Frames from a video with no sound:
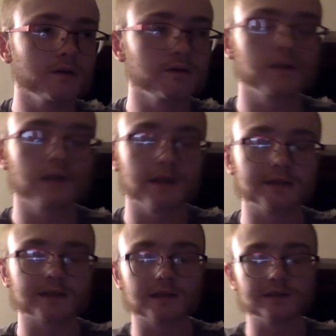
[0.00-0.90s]
and
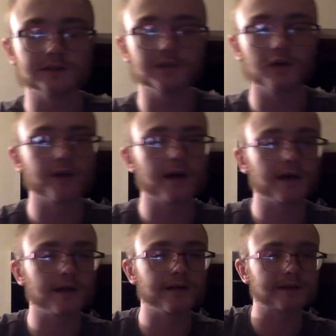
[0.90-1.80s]

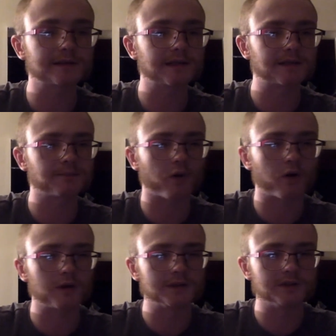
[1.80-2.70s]
not taking
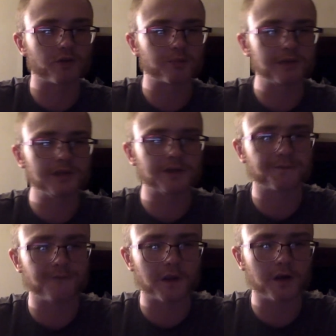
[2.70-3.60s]
part in European
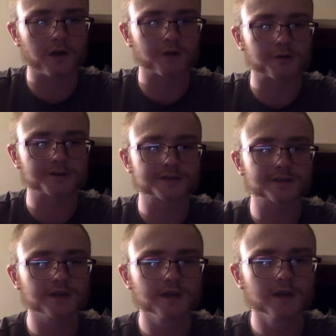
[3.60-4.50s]
affairs
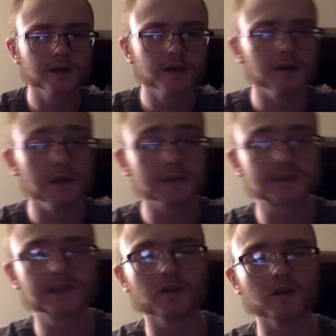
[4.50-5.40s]

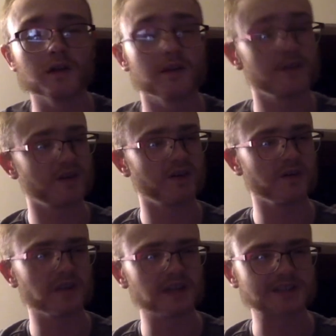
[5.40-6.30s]
until all
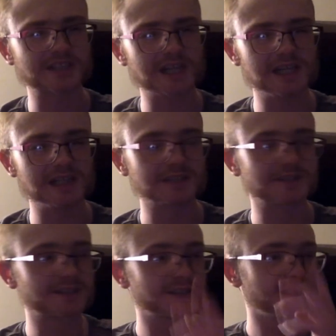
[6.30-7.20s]
that
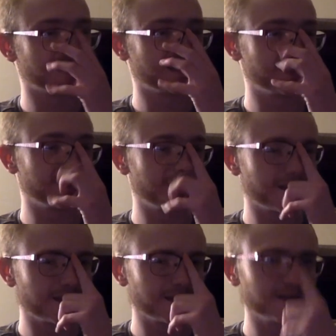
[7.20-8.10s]
changed
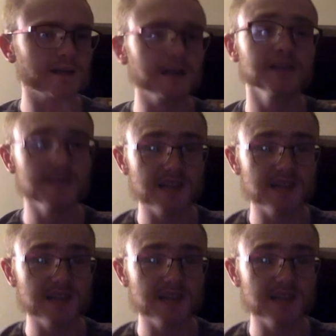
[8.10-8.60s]
in the